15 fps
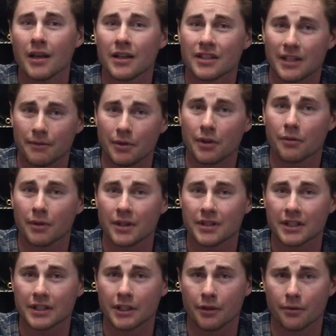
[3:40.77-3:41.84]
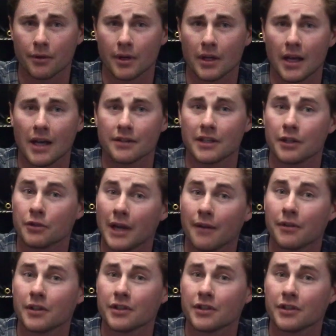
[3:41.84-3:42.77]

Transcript: 73-63, as they travel